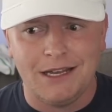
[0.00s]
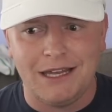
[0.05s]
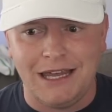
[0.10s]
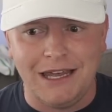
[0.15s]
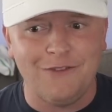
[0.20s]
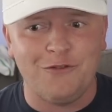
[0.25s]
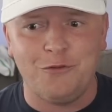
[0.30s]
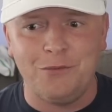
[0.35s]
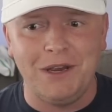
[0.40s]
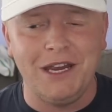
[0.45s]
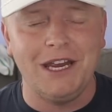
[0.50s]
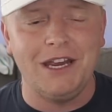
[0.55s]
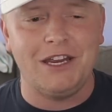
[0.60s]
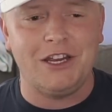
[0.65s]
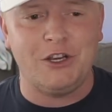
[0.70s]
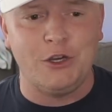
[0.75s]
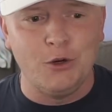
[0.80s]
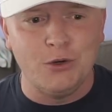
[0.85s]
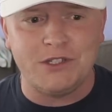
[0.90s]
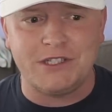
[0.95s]
give me
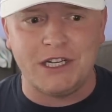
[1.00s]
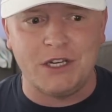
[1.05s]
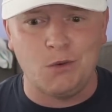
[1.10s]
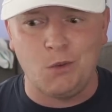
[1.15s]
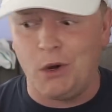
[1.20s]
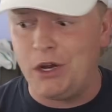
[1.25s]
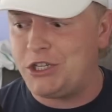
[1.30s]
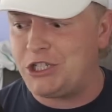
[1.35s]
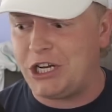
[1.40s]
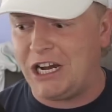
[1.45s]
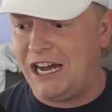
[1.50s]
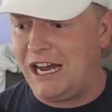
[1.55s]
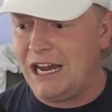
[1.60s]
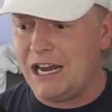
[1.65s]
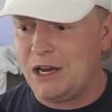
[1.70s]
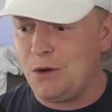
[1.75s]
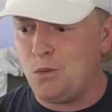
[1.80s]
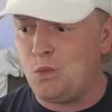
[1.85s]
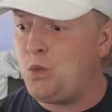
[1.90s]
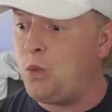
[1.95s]
Houston, which
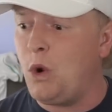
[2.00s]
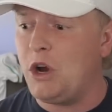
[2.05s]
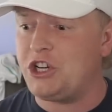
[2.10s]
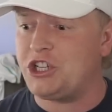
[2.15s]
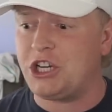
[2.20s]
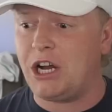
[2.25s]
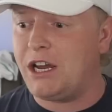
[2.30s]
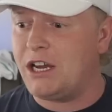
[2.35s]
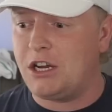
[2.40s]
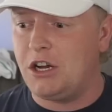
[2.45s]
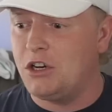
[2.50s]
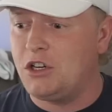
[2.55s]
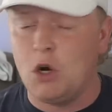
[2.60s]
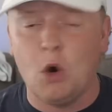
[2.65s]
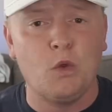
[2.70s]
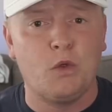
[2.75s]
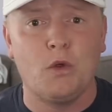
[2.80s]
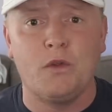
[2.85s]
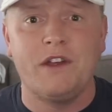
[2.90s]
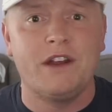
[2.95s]
I wish I could
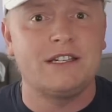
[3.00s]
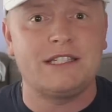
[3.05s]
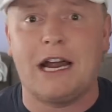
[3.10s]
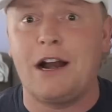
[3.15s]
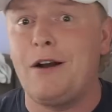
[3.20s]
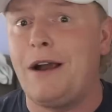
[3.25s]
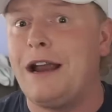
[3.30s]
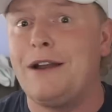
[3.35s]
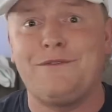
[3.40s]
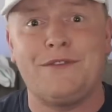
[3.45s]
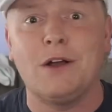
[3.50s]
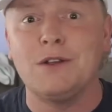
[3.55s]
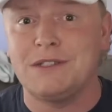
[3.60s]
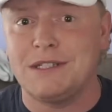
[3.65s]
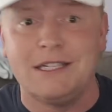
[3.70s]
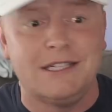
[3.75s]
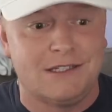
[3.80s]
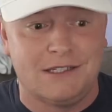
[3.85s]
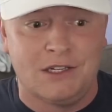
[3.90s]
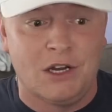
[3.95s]
go through the entire NFL
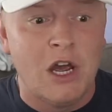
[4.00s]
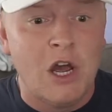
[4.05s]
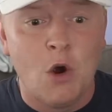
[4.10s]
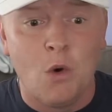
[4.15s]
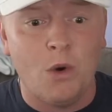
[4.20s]
season